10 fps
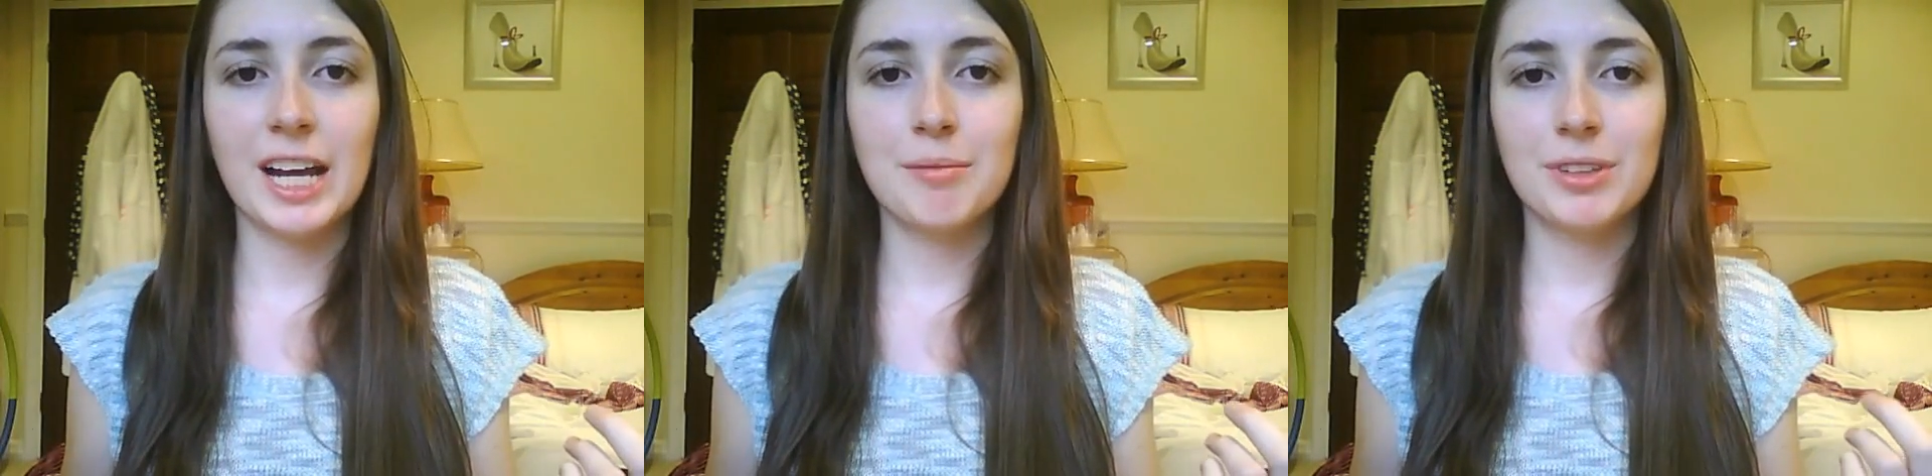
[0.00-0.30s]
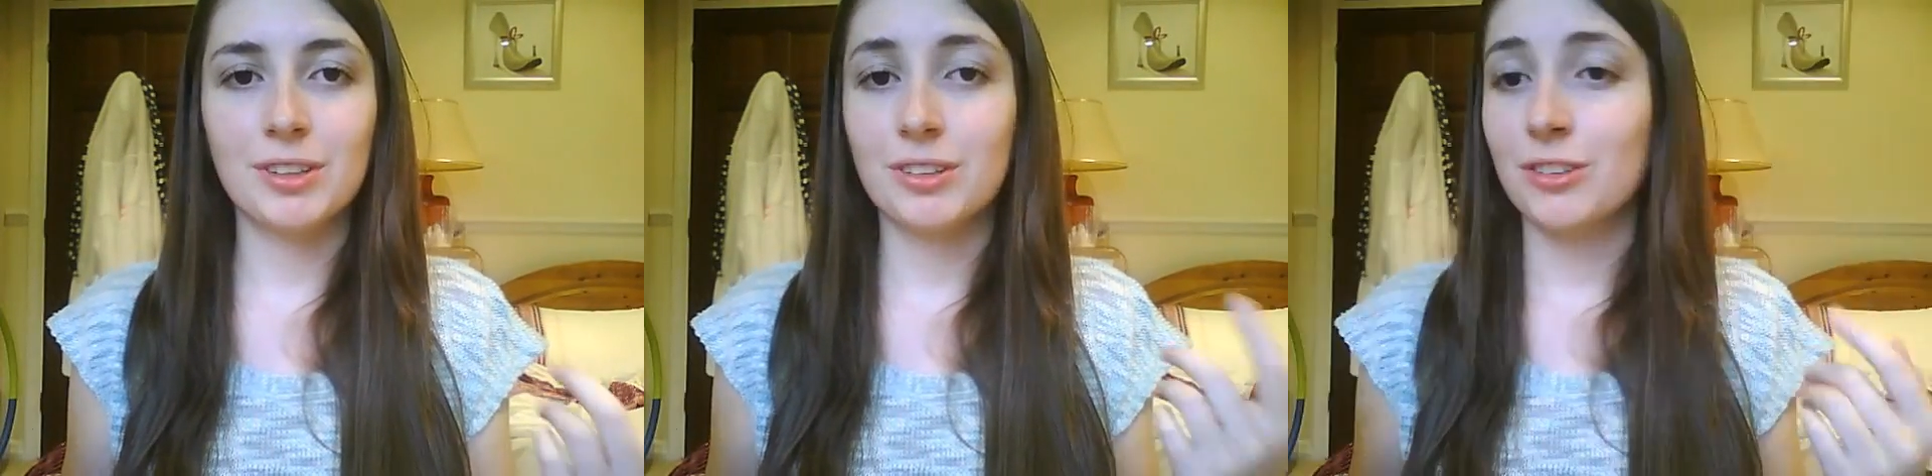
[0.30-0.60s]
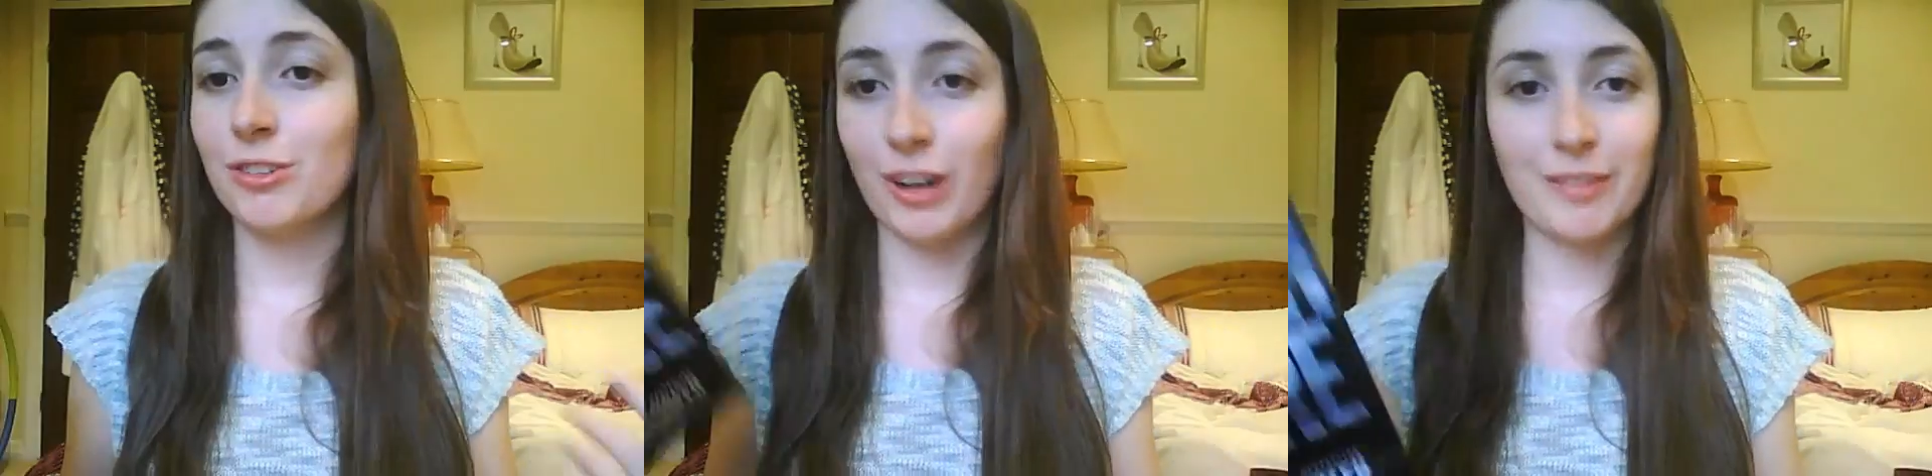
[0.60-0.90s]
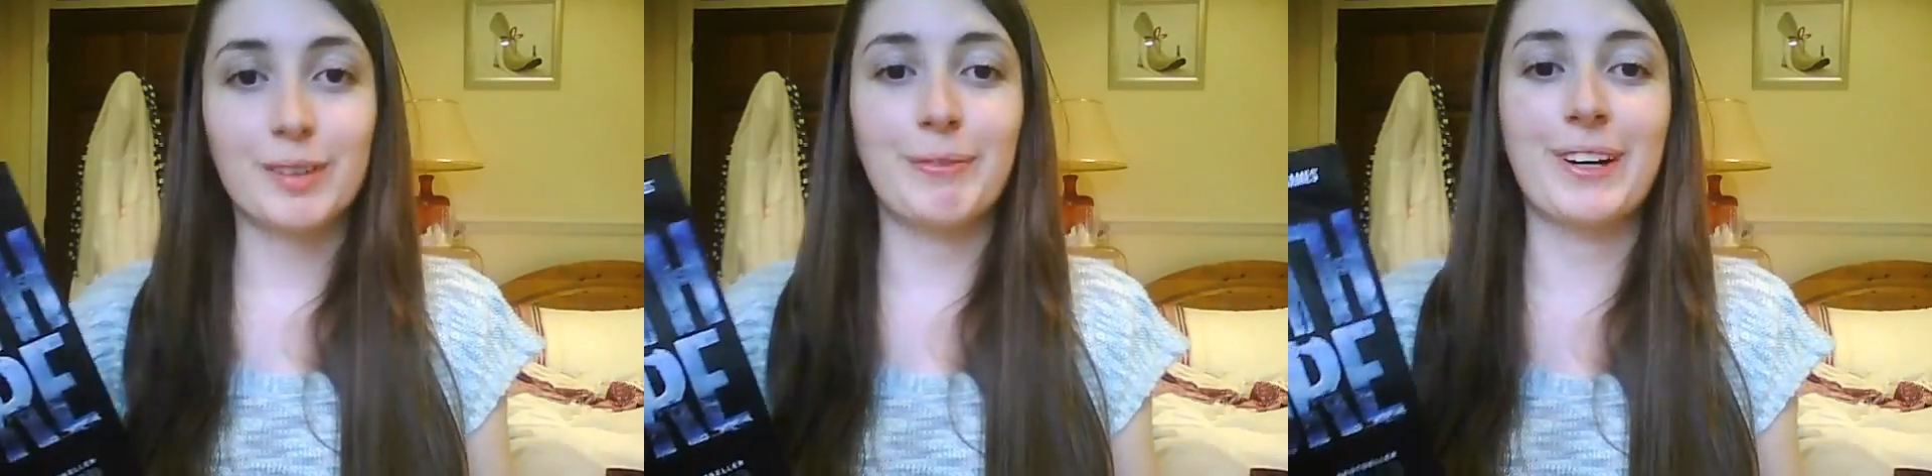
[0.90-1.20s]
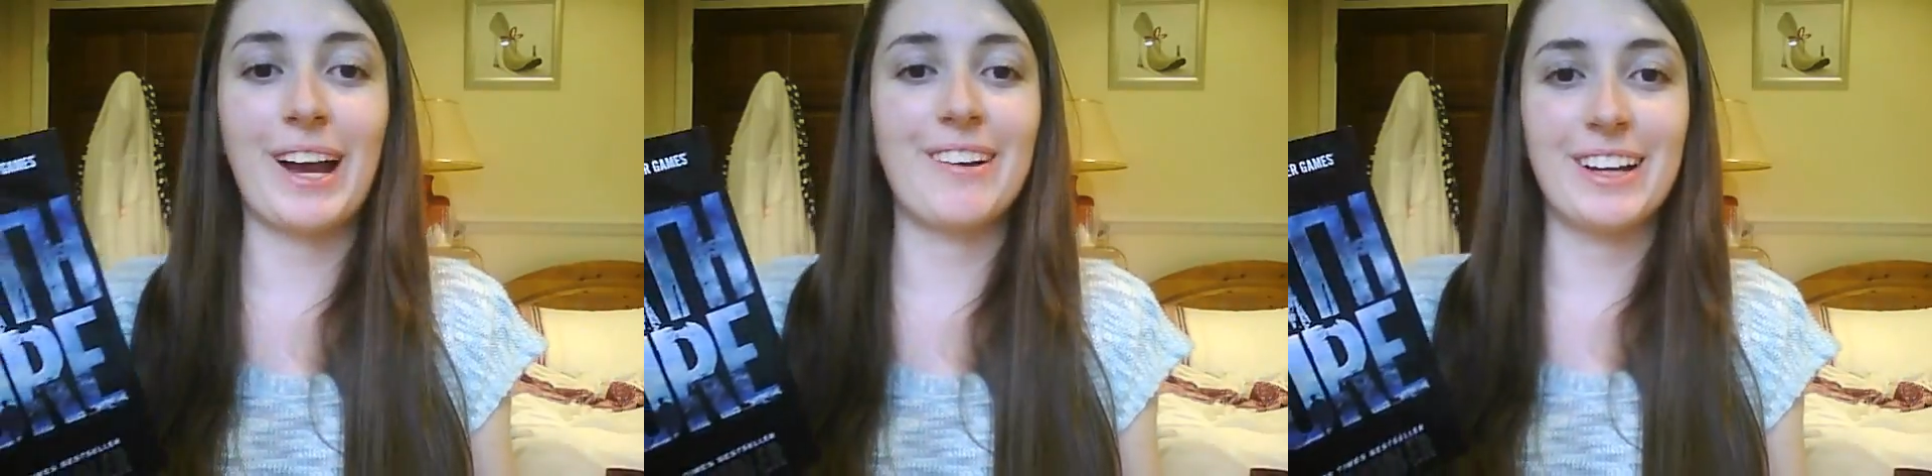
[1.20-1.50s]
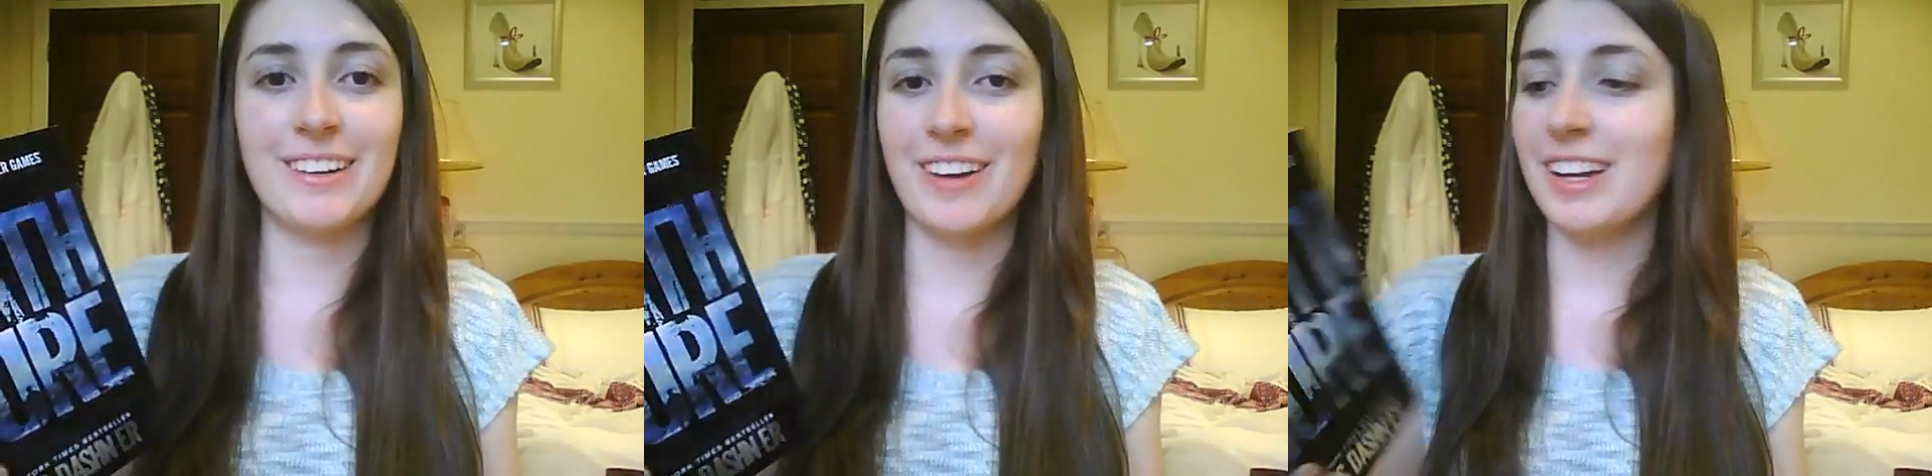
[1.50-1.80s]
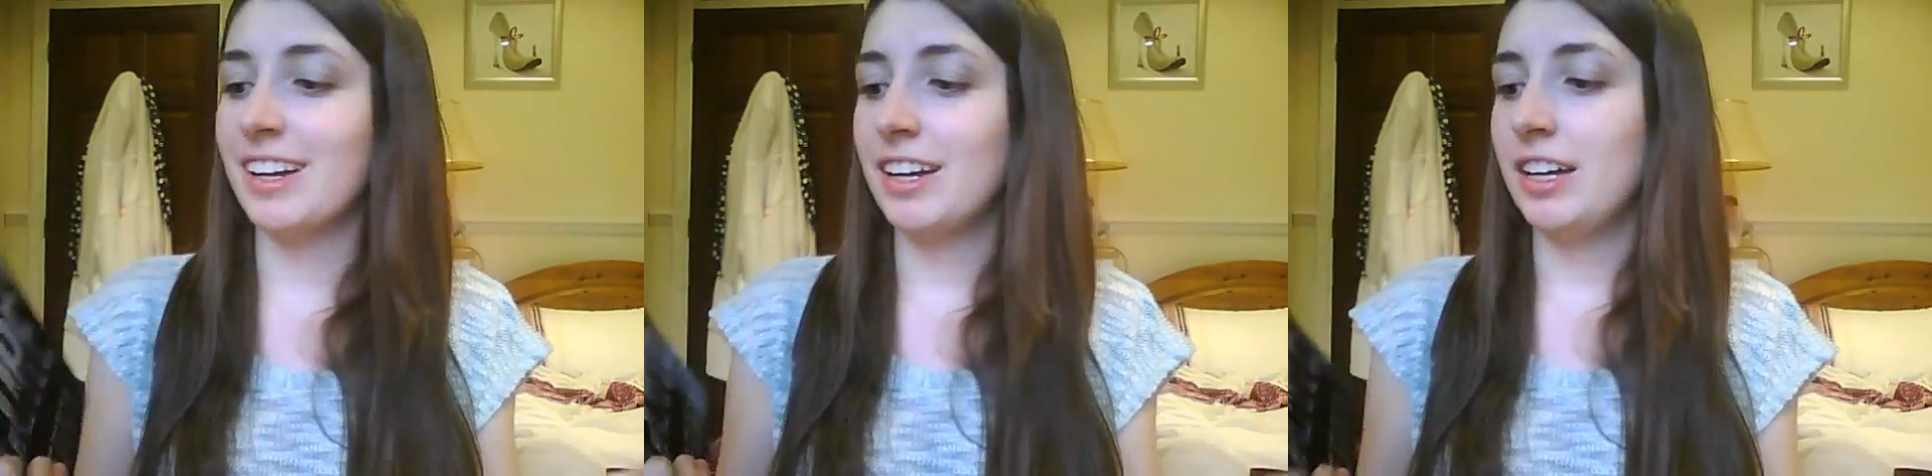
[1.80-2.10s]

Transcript: Games, try this book out anyway.